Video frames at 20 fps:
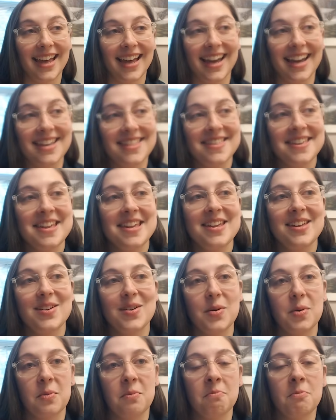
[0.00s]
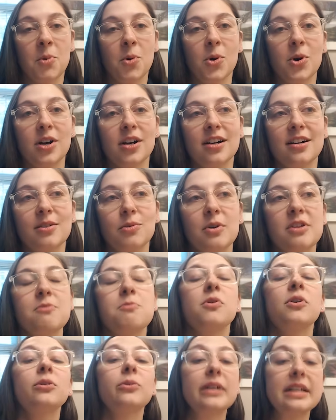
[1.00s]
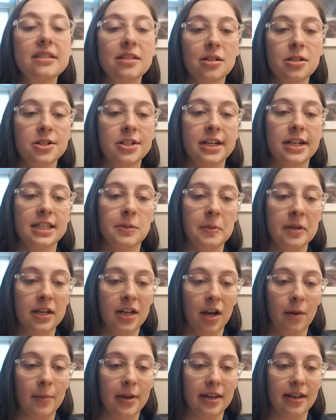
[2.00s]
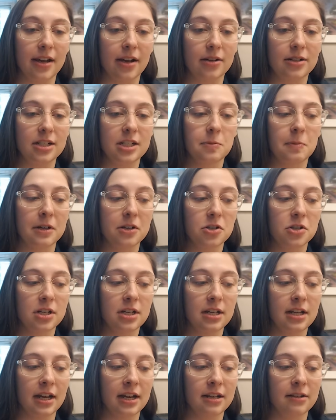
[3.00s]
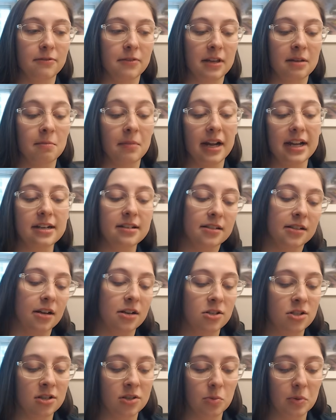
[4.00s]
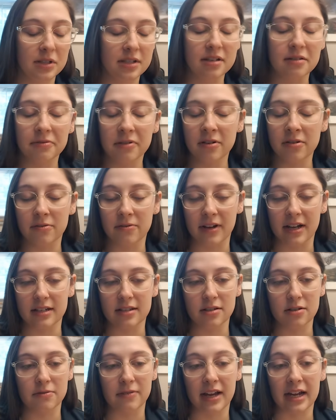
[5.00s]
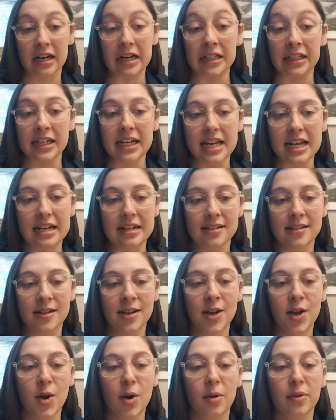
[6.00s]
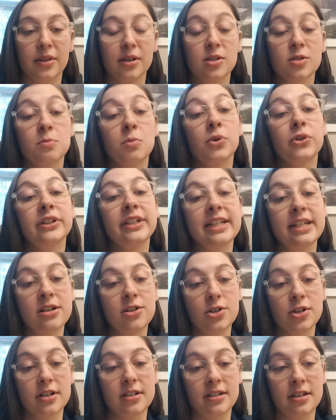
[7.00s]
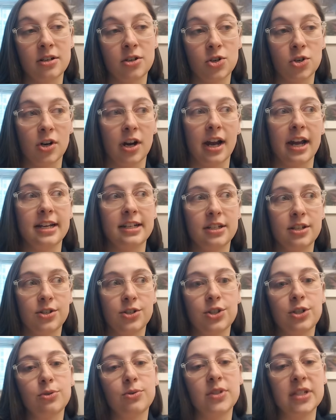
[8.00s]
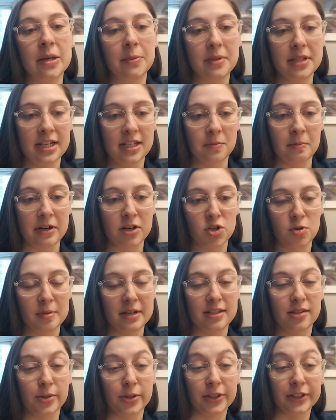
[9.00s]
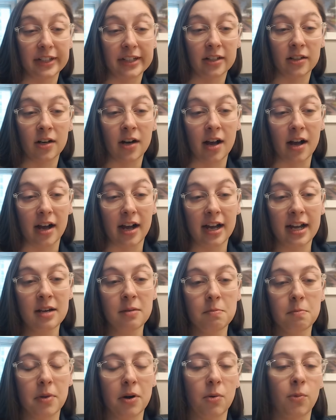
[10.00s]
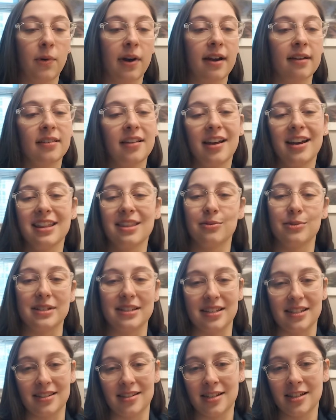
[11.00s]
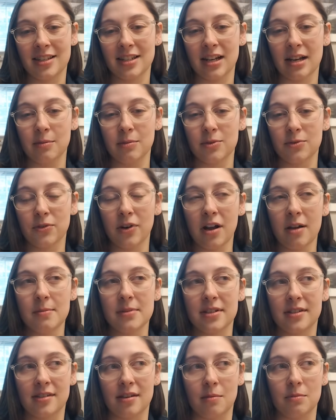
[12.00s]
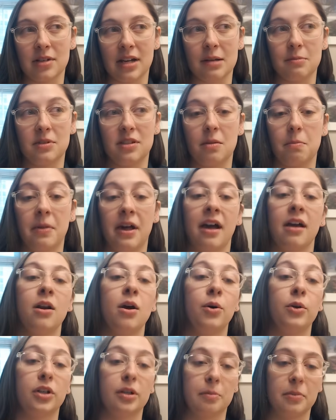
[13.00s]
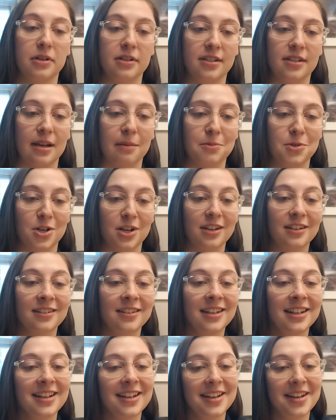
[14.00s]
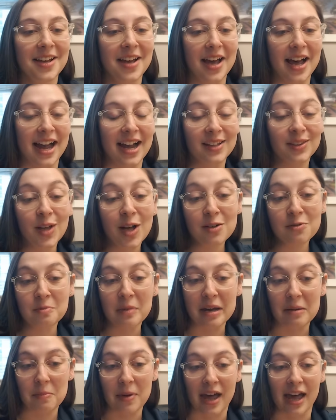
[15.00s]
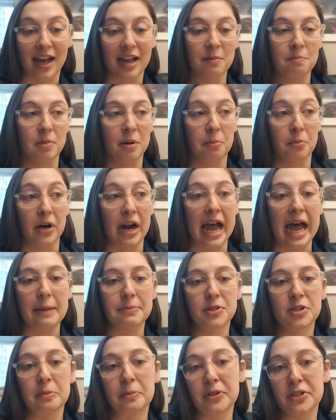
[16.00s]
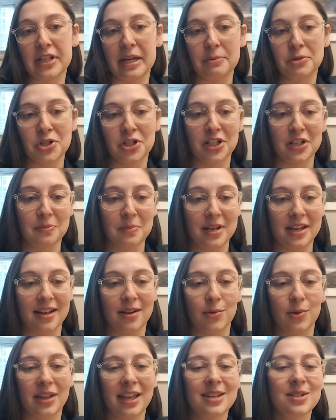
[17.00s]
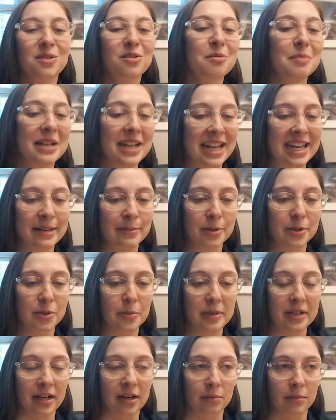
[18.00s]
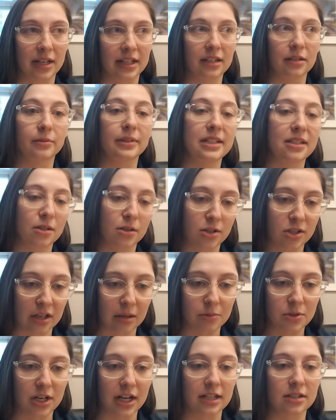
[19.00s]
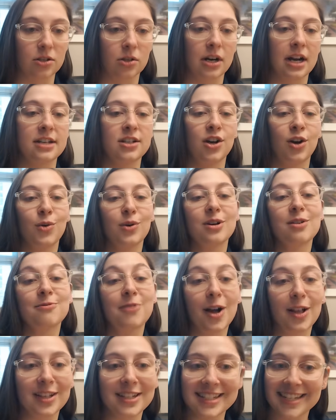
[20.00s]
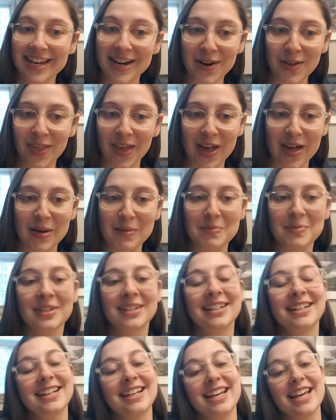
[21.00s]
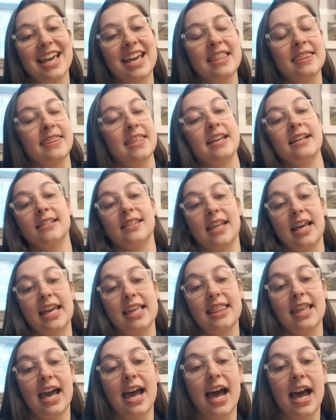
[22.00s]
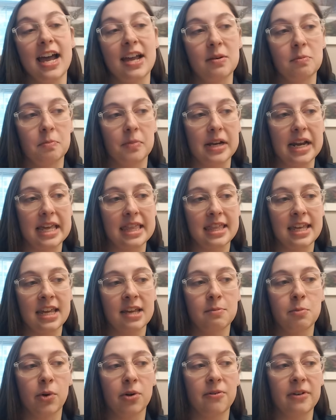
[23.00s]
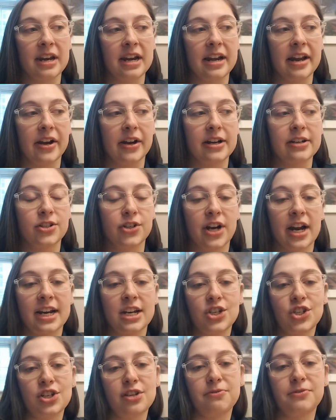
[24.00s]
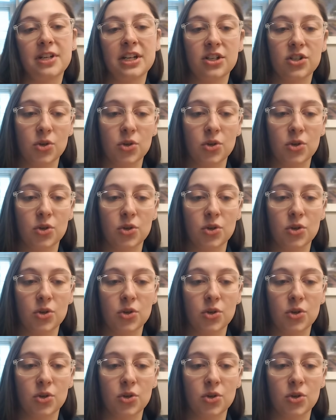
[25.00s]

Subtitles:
I think with more research that's been coming out, especially kind of in my discussions with different vets or vet clinics, there's more interest in trying to do some of these measurements earlier on, but where a lot of the resistance comes from is sometimes the pet owner perception. I love my pet, but perhaps the perception could be, well, I don't want my animal to become like a research subject, or I don't want to volunteer them and things like that. But I think more veterinarians are kind of shifting